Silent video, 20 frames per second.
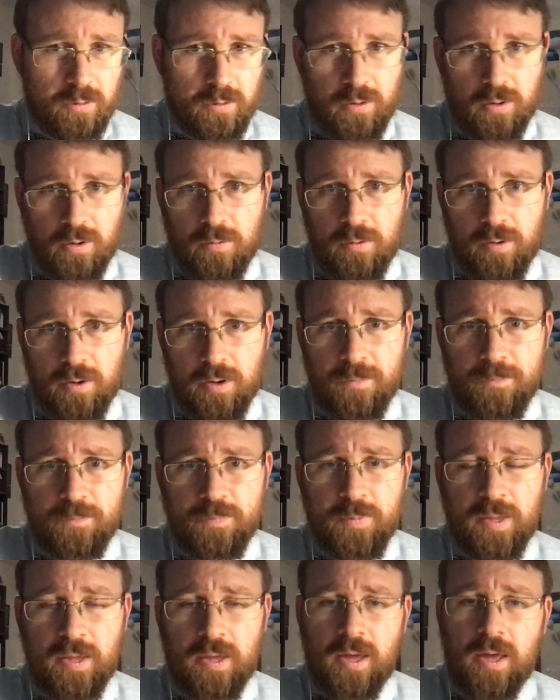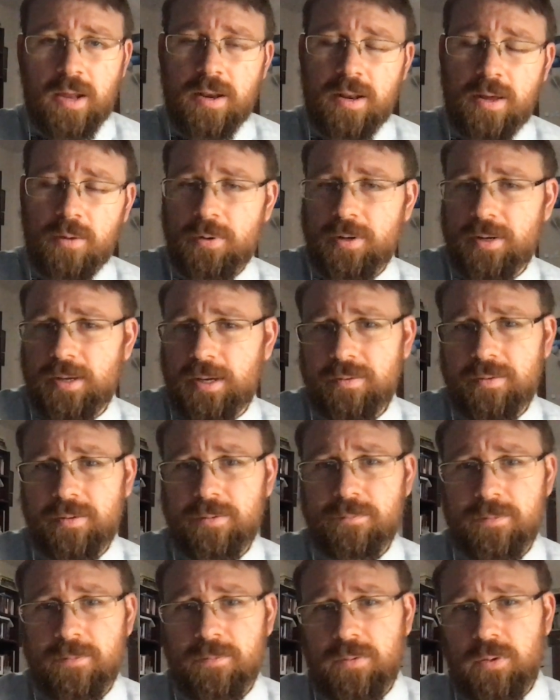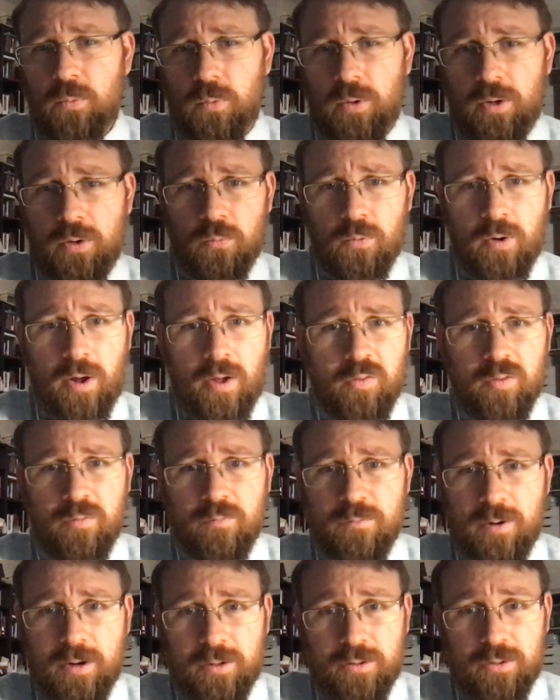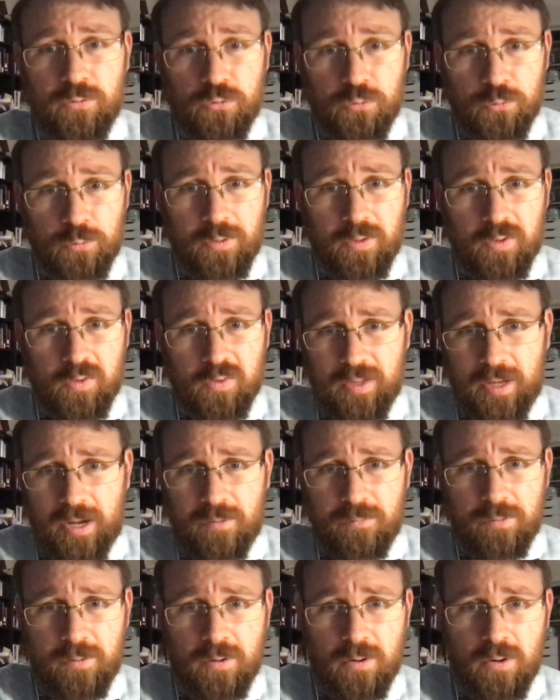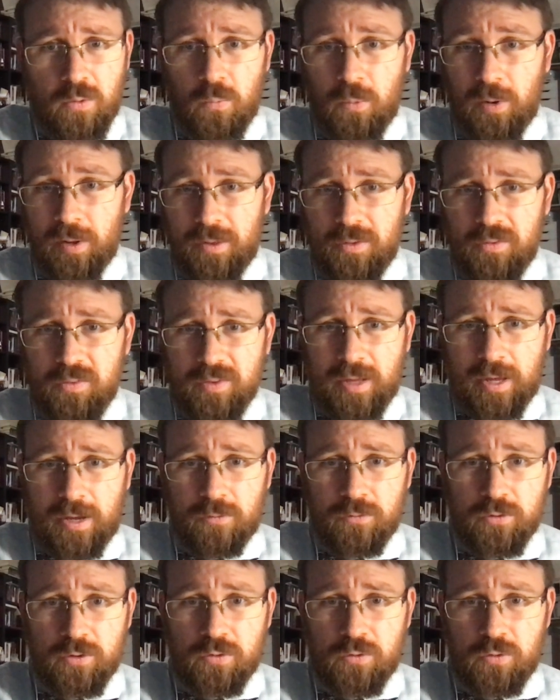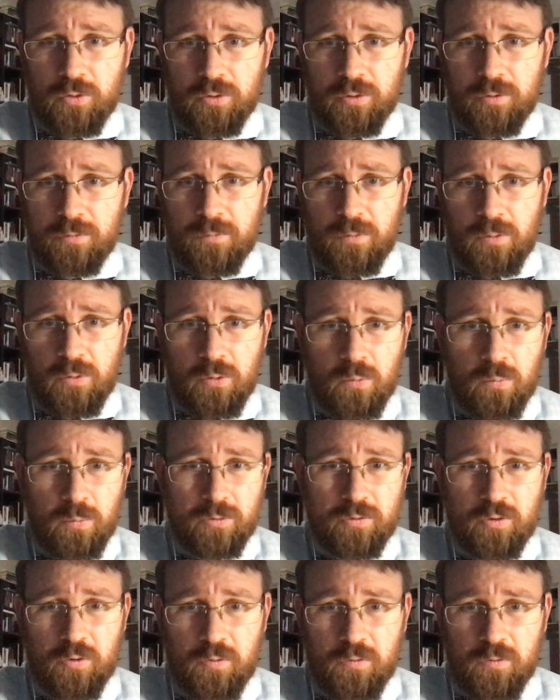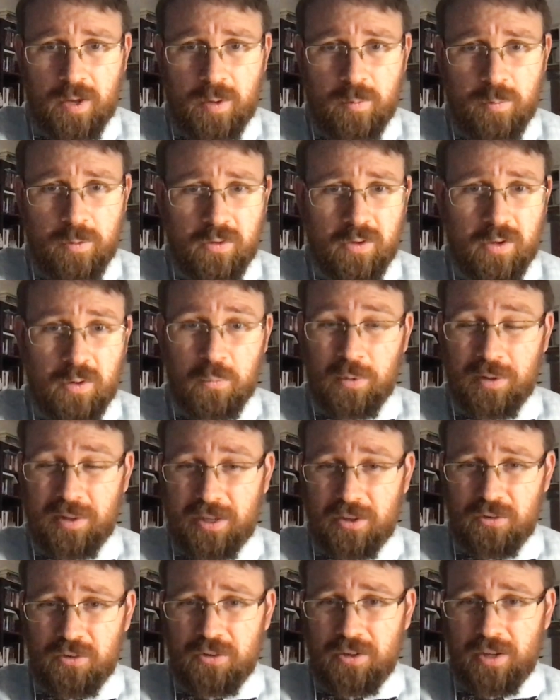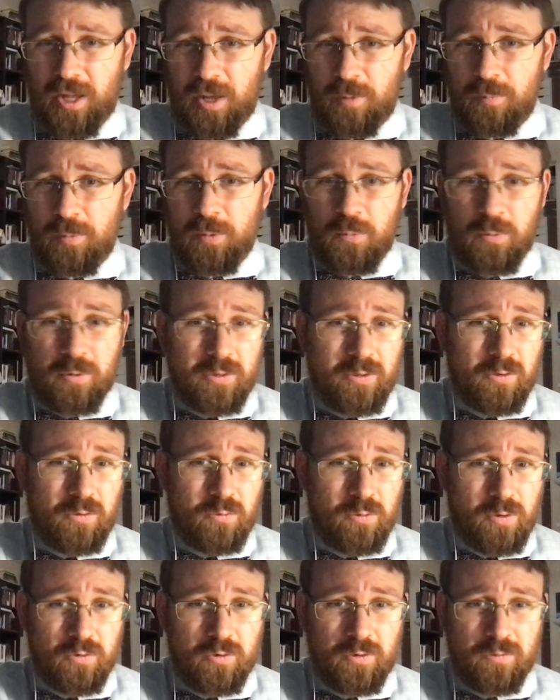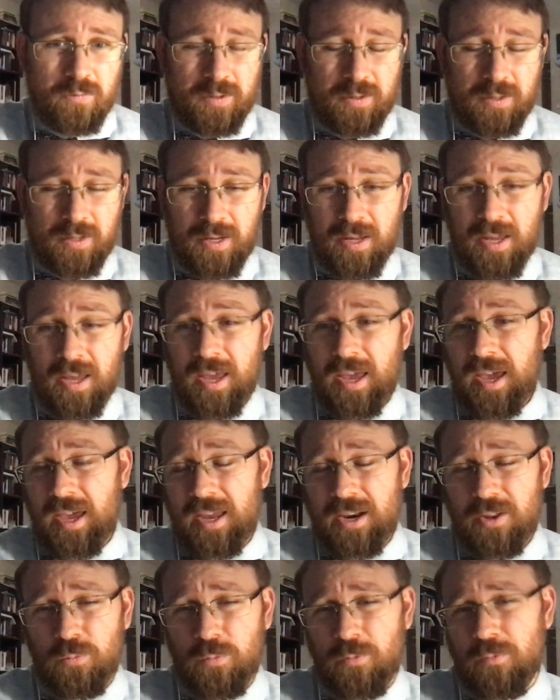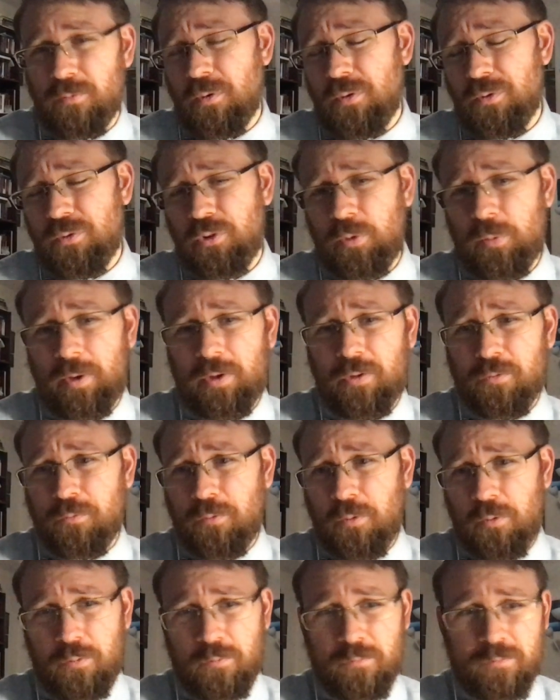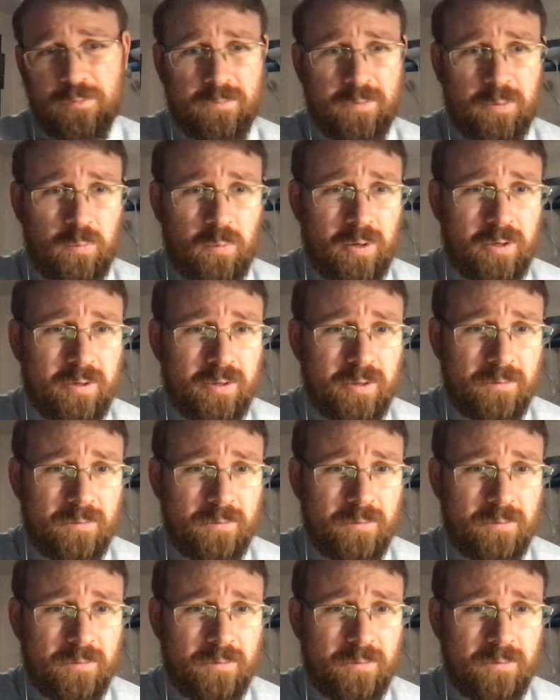All right. Now, in 1951, Rosalind Franklin joined the staff there. While on staff, she took the photo, which is famous in relation to helping with the structure of DNA, and it's referred to as Photo 51.